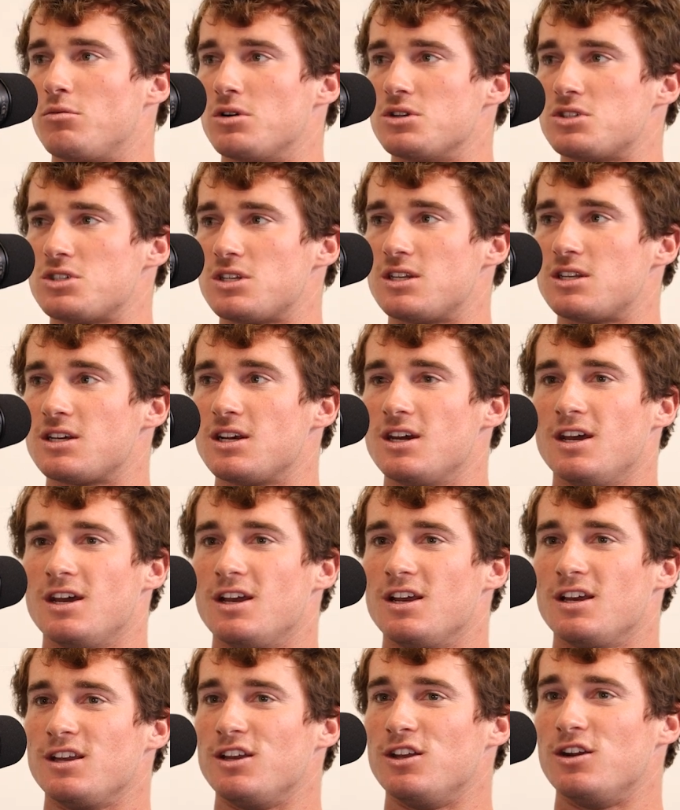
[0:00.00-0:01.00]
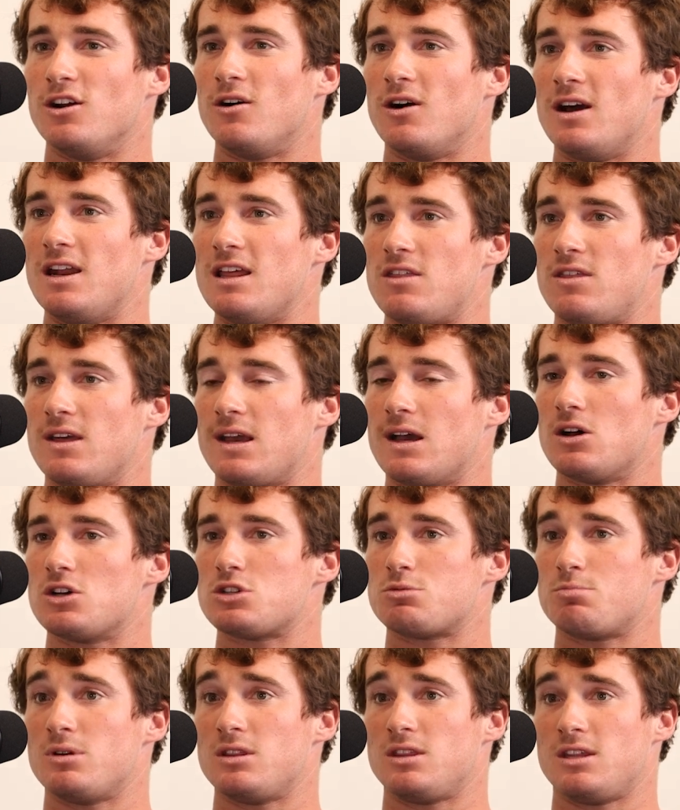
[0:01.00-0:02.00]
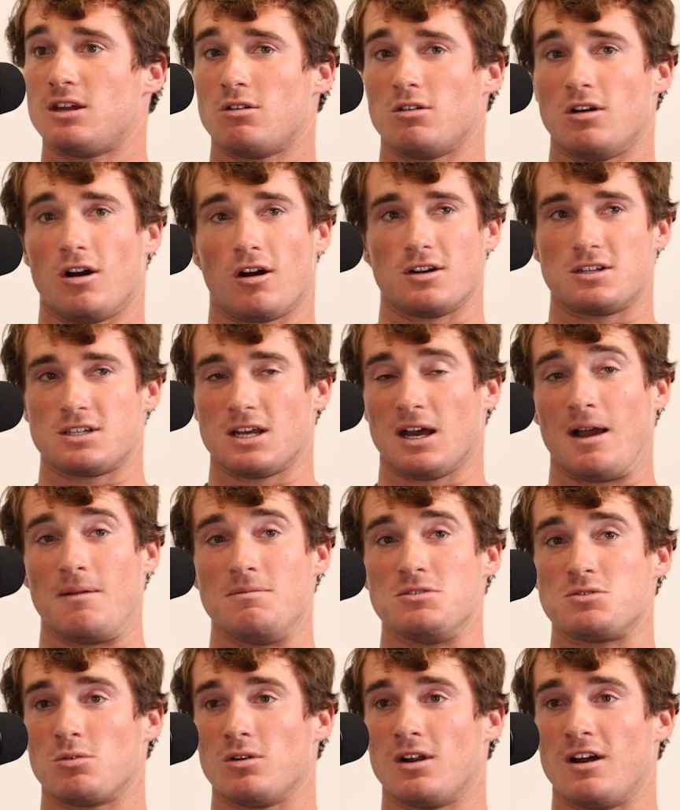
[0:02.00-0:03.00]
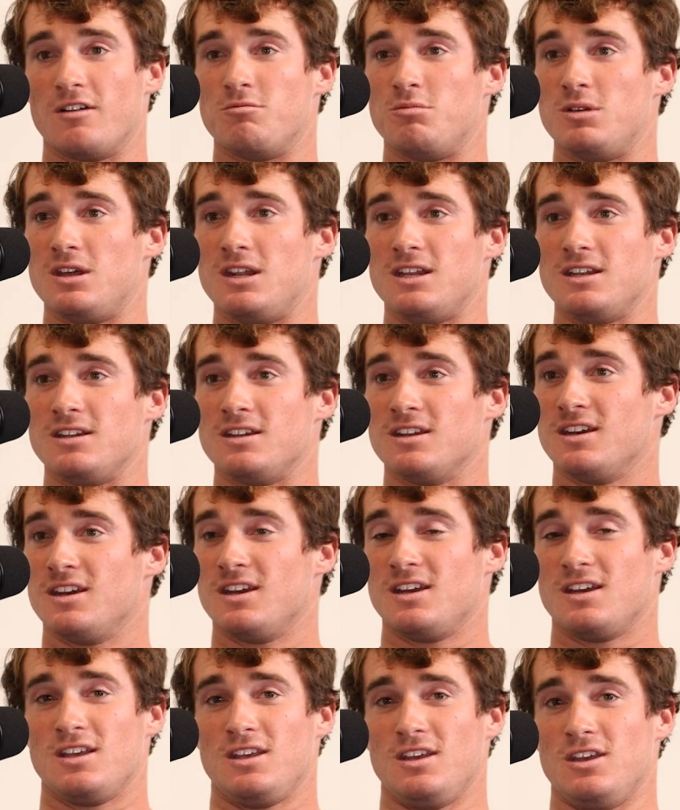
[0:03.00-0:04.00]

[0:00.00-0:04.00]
It wasn't, anything else. But there are times where I've been in,